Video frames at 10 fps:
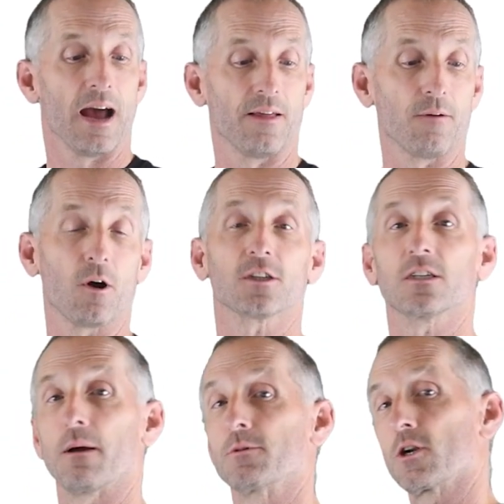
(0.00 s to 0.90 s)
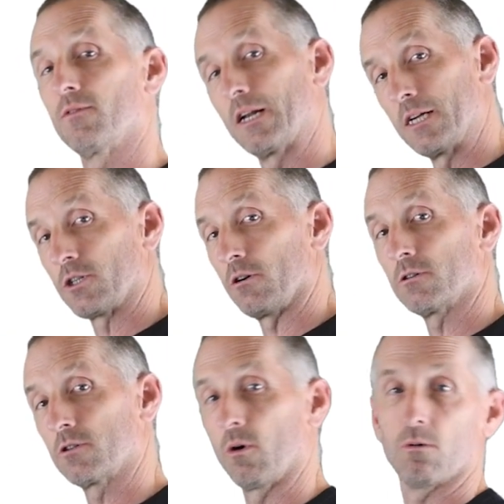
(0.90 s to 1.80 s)
and they watched the temperature of a
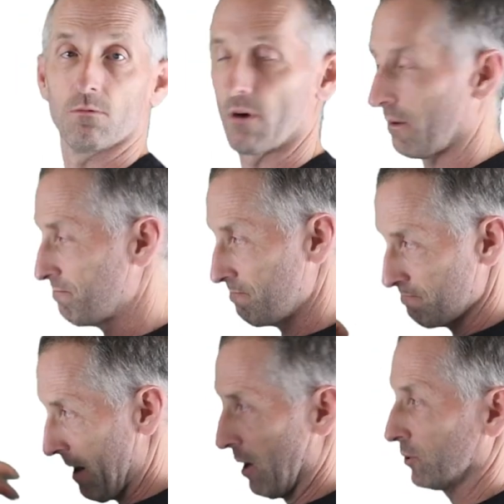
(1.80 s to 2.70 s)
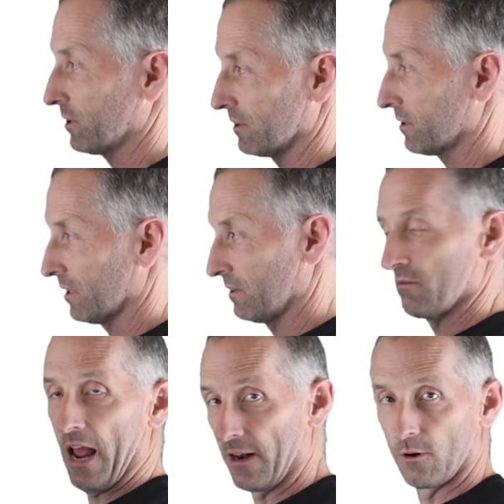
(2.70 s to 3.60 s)
lizard. So a mouse is
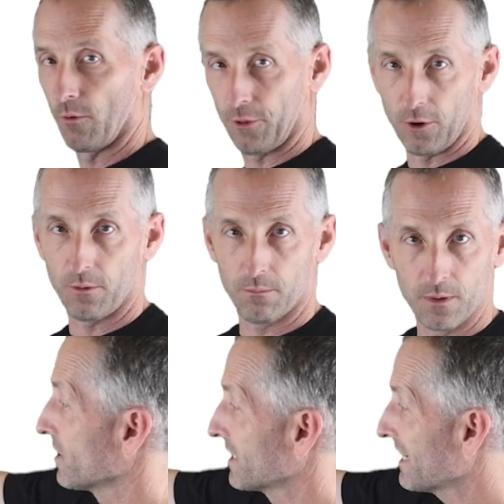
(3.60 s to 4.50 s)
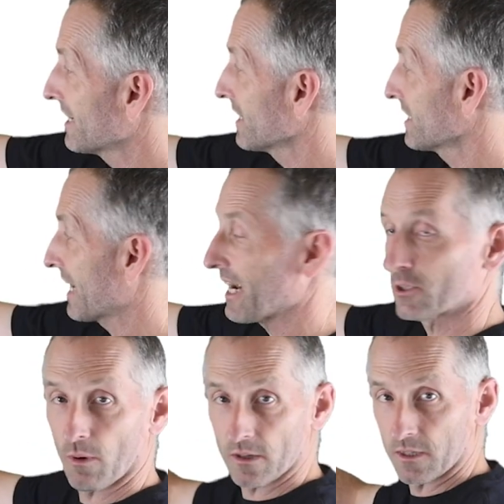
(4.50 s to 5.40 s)
an endotherm. You can see that it
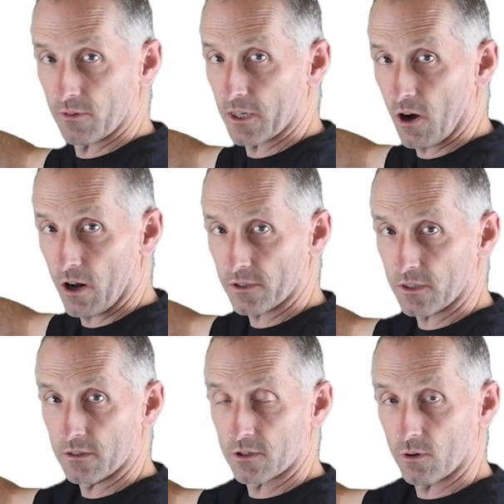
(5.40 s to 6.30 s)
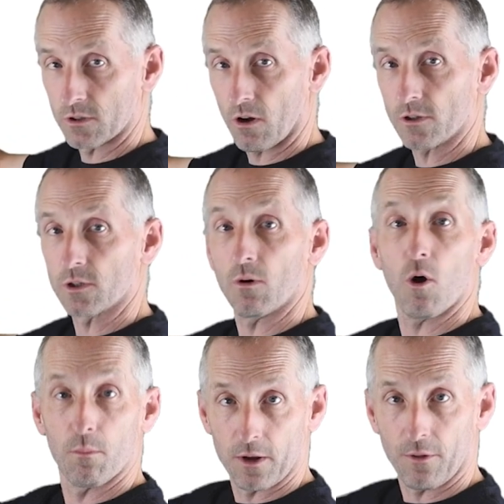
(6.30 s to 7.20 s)
stays relatively constant, so it's also a
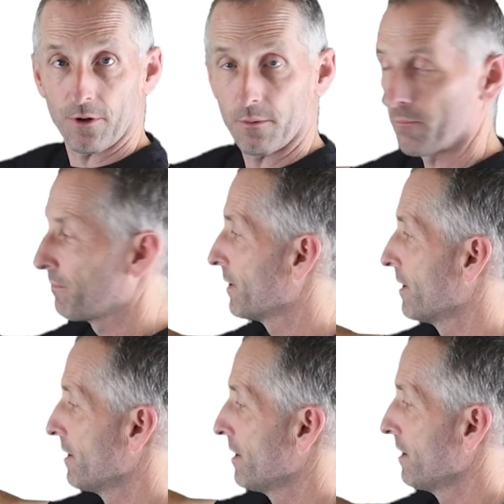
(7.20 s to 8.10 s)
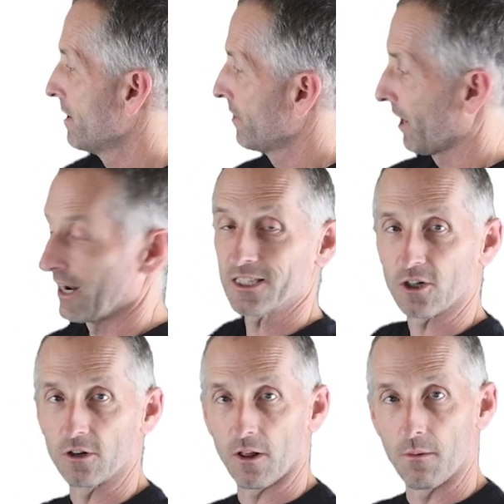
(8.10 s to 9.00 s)
homeotherm. The
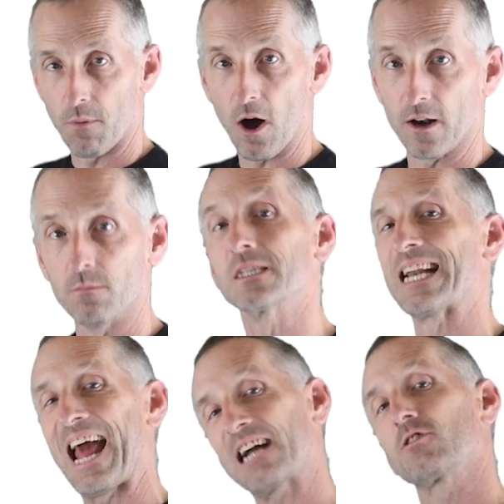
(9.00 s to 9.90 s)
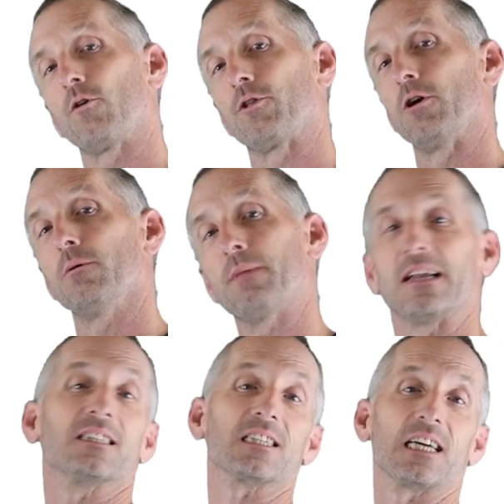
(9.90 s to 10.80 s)
lizard on the bottom is an ectotherm, that
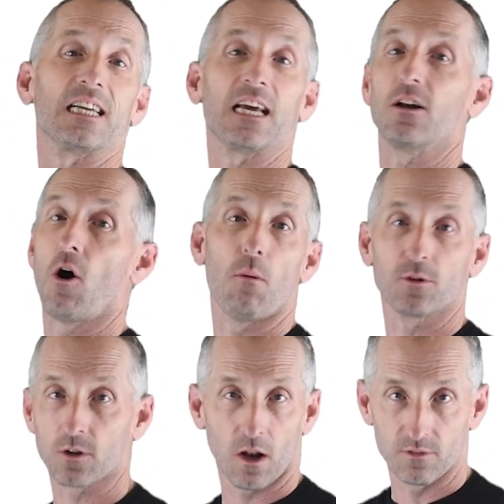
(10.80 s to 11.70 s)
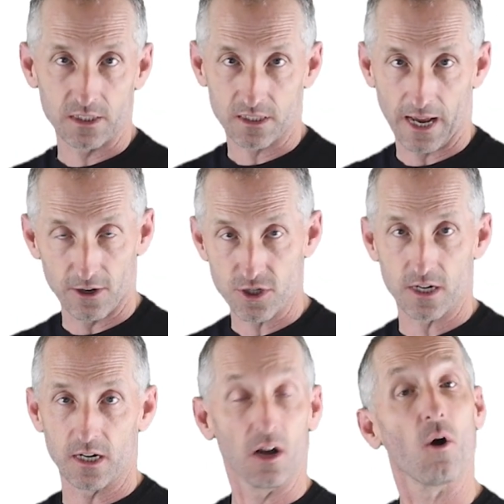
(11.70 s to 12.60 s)
is, it's going to get almost all of its
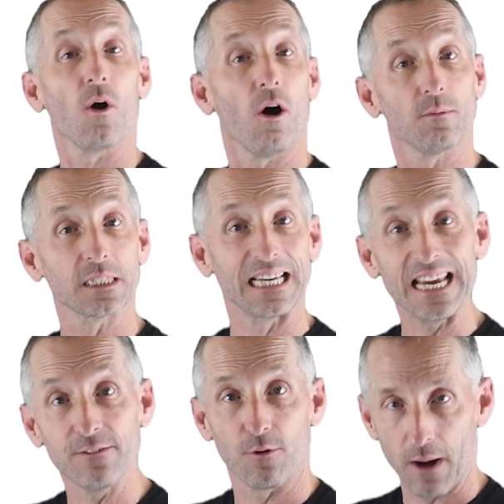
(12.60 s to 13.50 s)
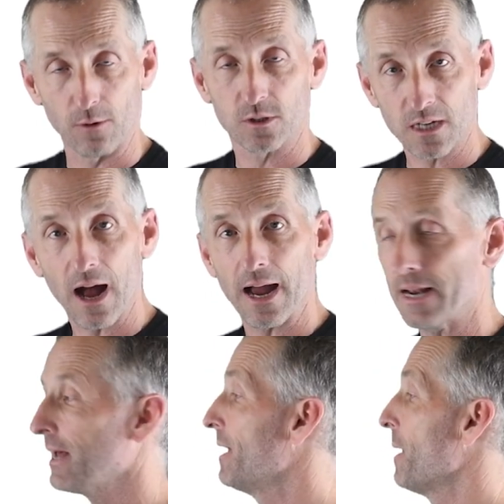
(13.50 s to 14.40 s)
energy or all its heat from
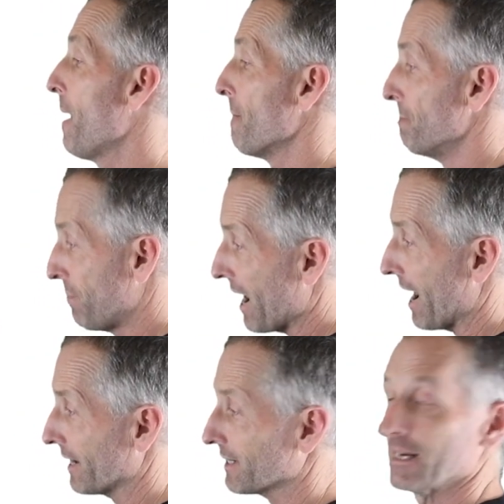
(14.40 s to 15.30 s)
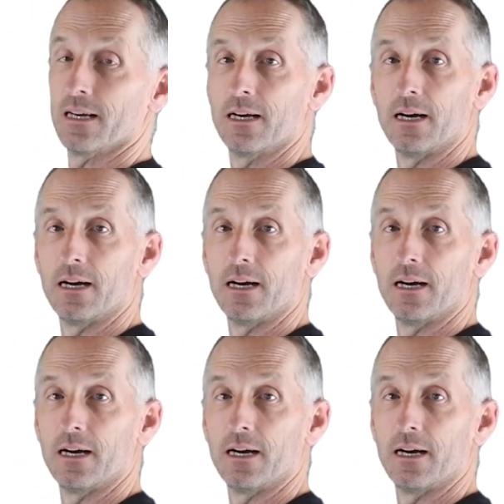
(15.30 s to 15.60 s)
outside, but